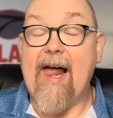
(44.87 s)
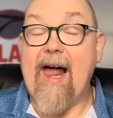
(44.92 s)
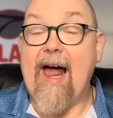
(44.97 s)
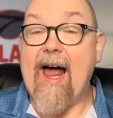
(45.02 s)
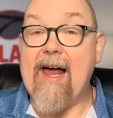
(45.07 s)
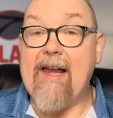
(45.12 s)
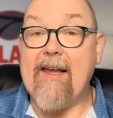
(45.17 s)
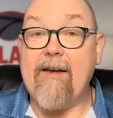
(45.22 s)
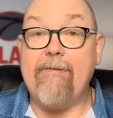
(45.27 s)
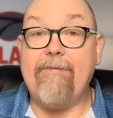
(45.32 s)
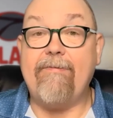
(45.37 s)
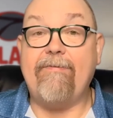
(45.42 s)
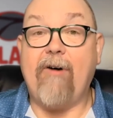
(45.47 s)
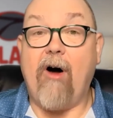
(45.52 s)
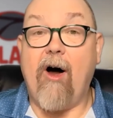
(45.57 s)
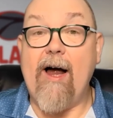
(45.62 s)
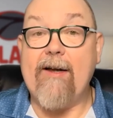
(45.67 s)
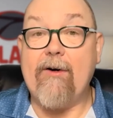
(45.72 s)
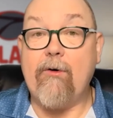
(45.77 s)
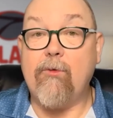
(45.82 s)
And the
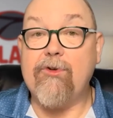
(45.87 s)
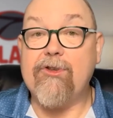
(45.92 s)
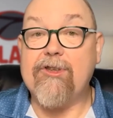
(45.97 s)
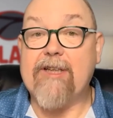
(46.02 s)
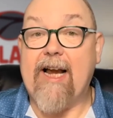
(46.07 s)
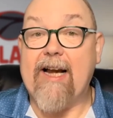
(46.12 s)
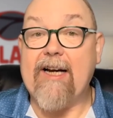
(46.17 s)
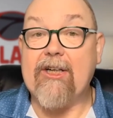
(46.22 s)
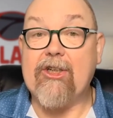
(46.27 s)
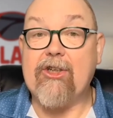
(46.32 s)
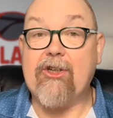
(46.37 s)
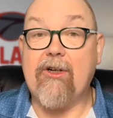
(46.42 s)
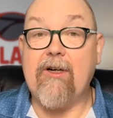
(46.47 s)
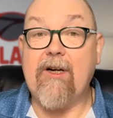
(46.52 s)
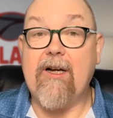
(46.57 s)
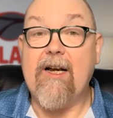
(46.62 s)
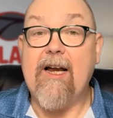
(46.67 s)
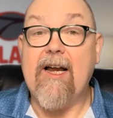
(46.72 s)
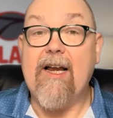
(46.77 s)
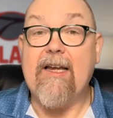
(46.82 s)
final
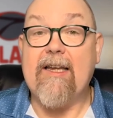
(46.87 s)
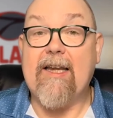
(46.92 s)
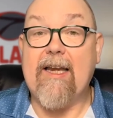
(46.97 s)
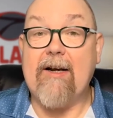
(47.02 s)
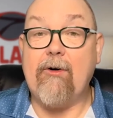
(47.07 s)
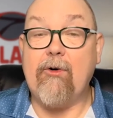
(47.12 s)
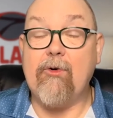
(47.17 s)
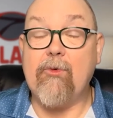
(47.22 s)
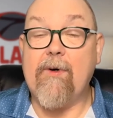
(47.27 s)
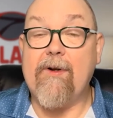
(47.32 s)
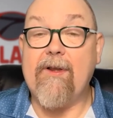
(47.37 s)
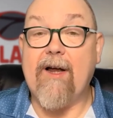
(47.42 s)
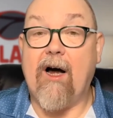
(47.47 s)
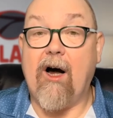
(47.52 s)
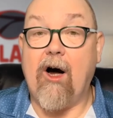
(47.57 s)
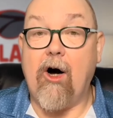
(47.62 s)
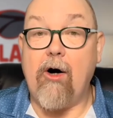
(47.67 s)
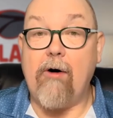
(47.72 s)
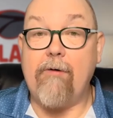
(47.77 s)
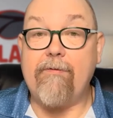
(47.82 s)
section deals with
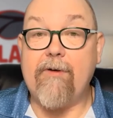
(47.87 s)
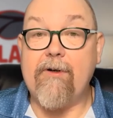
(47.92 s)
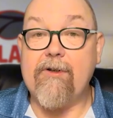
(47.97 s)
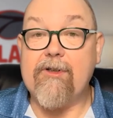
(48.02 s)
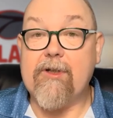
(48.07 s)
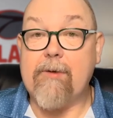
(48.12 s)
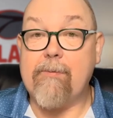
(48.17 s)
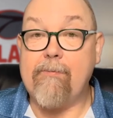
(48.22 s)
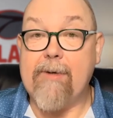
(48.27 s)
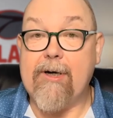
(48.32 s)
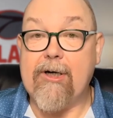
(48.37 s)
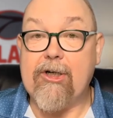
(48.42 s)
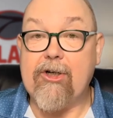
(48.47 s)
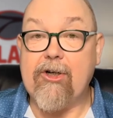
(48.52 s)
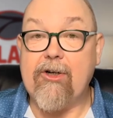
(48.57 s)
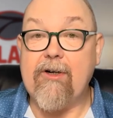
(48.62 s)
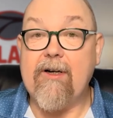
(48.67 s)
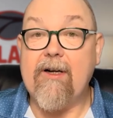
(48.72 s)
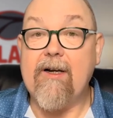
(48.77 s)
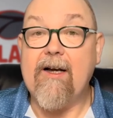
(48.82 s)
after
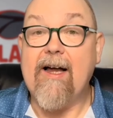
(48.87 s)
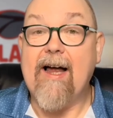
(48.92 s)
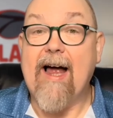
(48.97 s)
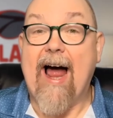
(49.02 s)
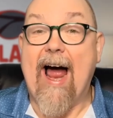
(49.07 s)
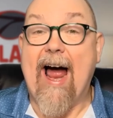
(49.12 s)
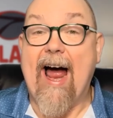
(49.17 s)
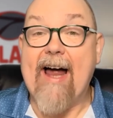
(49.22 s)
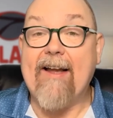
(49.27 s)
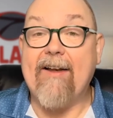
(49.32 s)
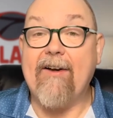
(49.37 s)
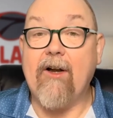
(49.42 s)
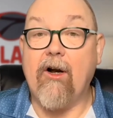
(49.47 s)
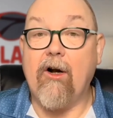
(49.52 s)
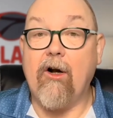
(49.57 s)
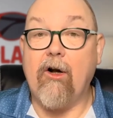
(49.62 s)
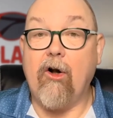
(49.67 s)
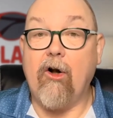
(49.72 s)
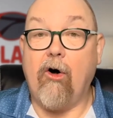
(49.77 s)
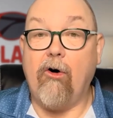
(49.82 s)
submission and
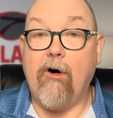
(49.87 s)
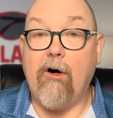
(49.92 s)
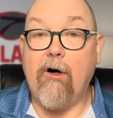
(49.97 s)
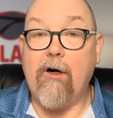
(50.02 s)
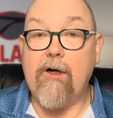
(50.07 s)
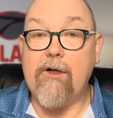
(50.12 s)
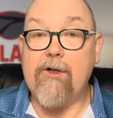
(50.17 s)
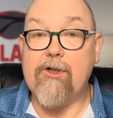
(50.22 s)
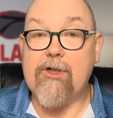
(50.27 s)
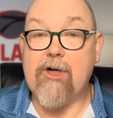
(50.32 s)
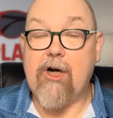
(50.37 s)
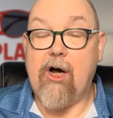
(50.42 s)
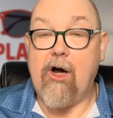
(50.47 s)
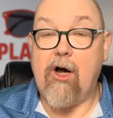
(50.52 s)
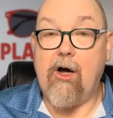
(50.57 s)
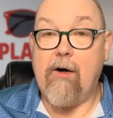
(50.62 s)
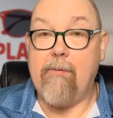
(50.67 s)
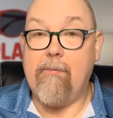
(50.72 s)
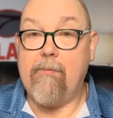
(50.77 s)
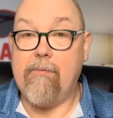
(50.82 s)
longer
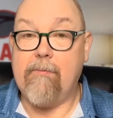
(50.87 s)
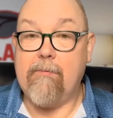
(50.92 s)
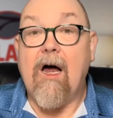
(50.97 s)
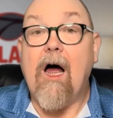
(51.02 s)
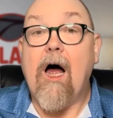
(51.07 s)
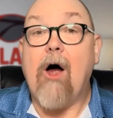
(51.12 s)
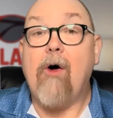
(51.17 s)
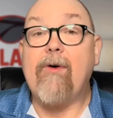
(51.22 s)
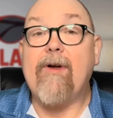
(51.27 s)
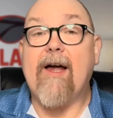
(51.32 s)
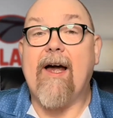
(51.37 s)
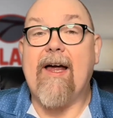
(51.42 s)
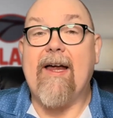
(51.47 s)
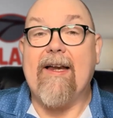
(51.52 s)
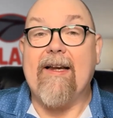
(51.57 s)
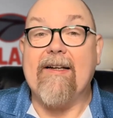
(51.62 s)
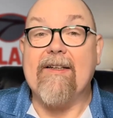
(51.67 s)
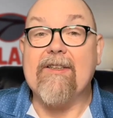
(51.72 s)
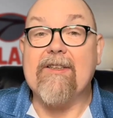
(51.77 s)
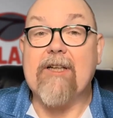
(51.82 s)
term.
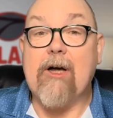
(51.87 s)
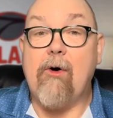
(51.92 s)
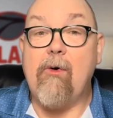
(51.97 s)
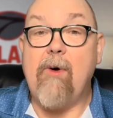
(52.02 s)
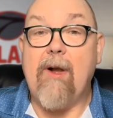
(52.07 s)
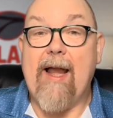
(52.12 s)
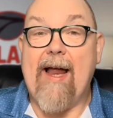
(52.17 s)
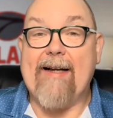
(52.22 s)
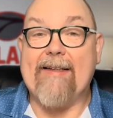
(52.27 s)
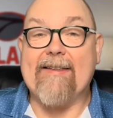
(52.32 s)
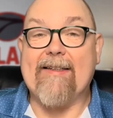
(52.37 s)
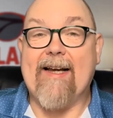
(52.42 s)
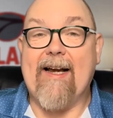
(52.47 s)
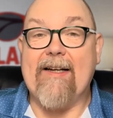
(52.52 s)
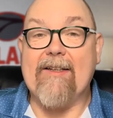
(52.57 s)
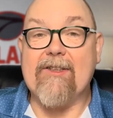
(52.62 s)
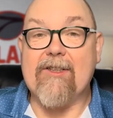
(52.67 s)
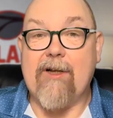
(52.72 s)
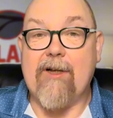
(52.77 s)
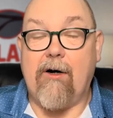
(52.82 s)
Okay, so let's
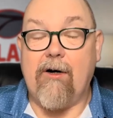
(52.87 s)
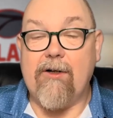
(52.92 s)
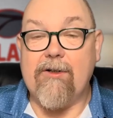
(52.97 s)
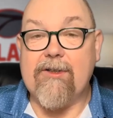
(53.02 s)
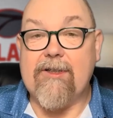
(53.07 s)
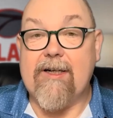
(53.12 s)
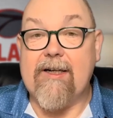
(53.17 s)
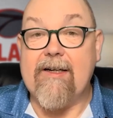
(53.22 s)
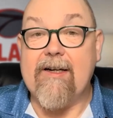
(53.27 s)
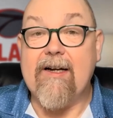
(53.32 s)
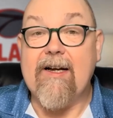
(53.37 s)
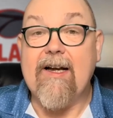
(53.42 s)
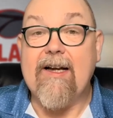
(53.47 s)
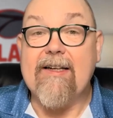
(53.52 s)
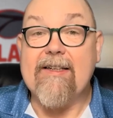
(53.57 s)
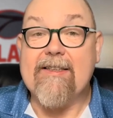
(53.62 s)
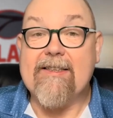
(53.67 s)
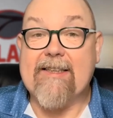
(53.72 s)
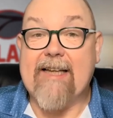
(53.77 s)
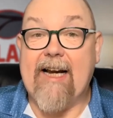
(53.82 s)
get started.
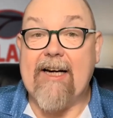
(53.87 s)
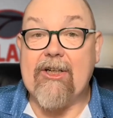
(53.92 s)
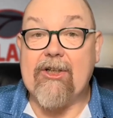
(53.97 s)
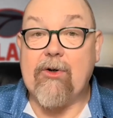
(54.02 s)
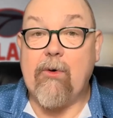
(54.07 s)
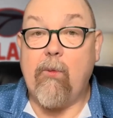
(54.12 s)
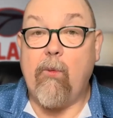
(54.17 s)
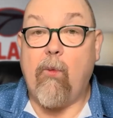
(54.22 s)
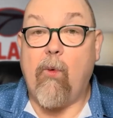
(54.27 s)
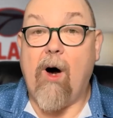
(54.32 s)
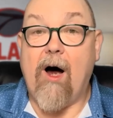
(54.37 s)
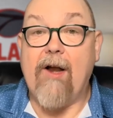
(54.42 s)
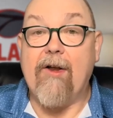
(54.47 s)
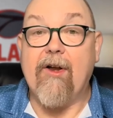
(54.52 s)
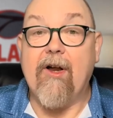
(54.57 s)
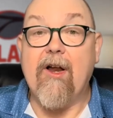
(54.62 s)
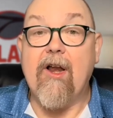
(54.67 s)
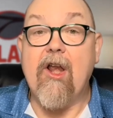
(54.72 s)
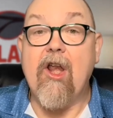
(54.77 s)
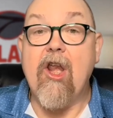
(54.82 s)
Section
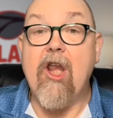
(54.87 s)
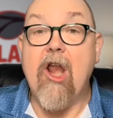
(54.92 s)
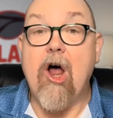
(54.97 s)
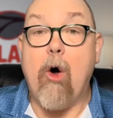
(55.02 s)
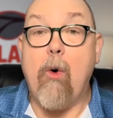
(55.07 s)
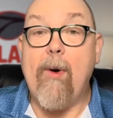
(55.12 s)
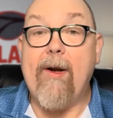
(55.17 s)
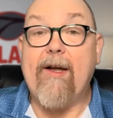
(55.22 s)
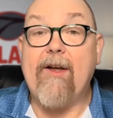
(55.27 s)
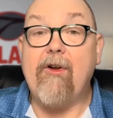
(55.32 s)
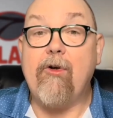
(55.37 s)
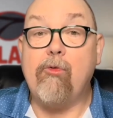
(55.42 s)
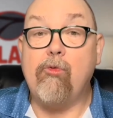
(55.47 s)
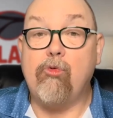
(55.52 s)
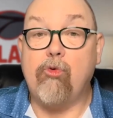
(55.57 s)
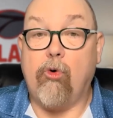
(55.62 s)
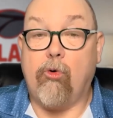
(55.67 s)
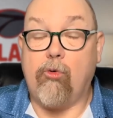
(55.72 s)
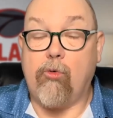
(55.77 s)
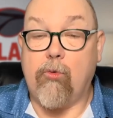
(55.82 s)
one, knowing the
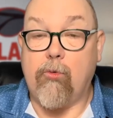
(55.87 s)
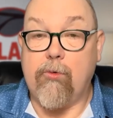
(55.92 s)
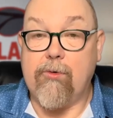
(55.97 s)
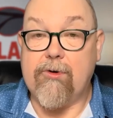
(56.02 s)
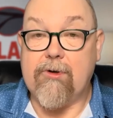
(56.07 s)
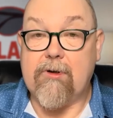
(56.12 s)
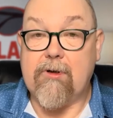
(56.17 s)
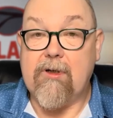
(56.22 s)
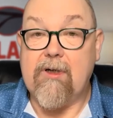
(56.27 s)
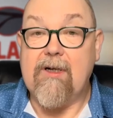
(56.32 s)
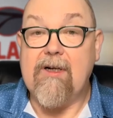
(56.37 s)
rules.